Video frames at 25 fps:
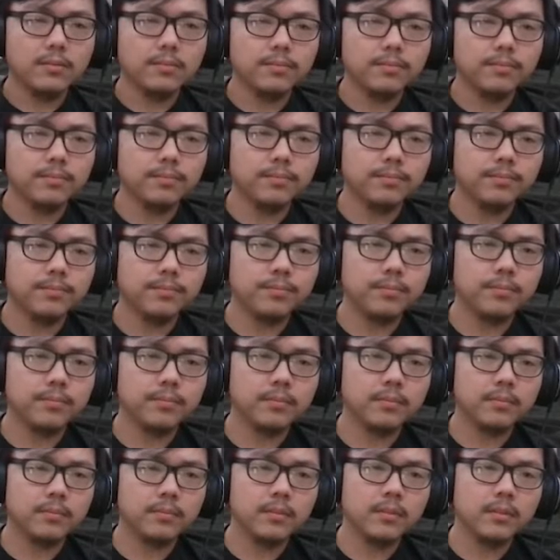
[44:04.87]

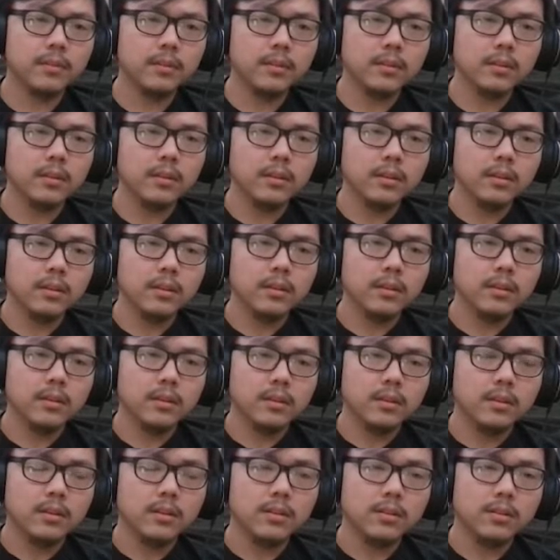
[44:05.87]

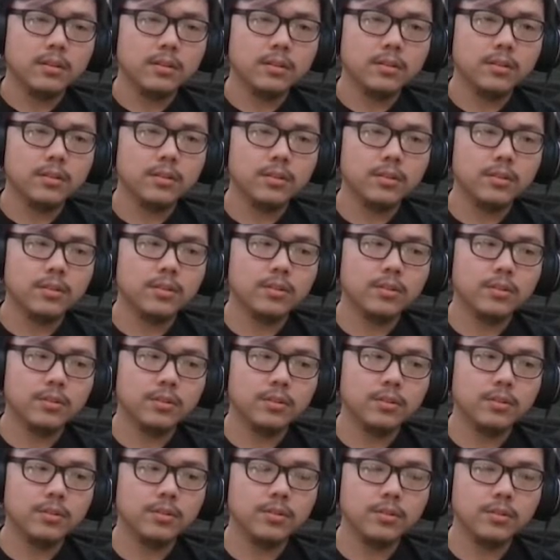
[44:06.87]

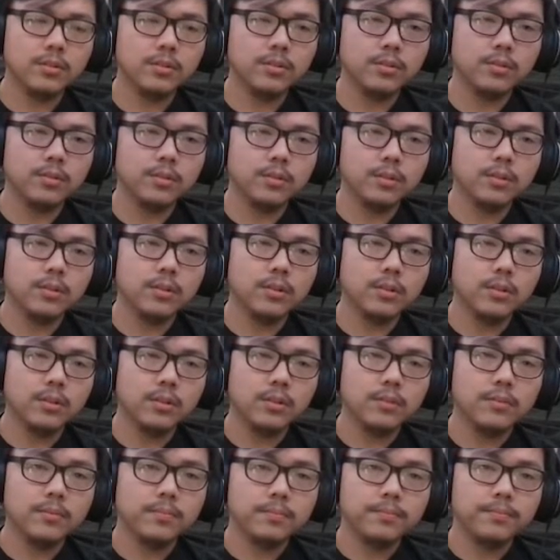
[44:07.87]

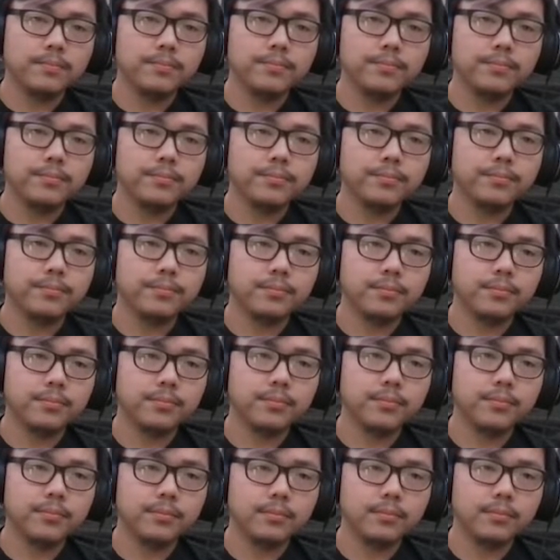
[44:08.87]

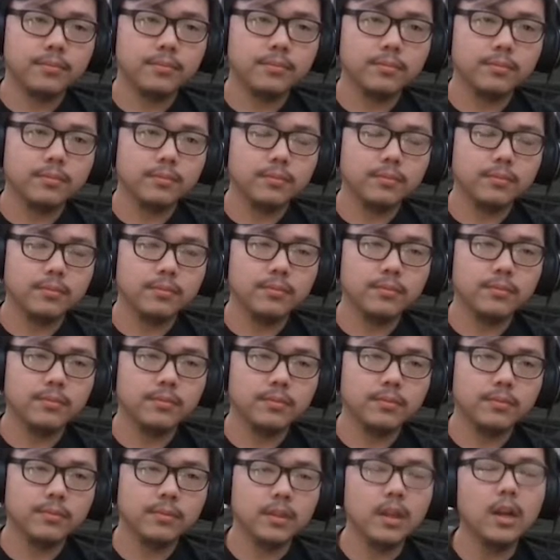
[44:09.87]

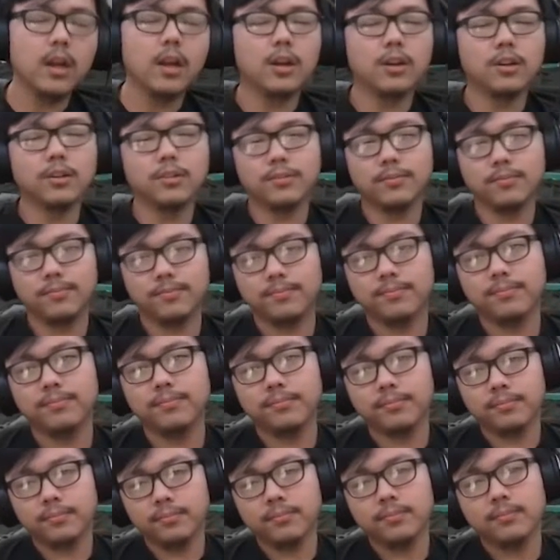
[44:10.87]

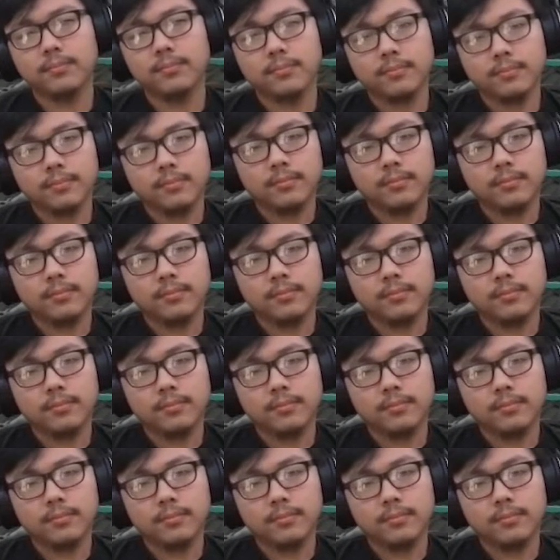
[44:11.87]
No words are spoken by the person on screen.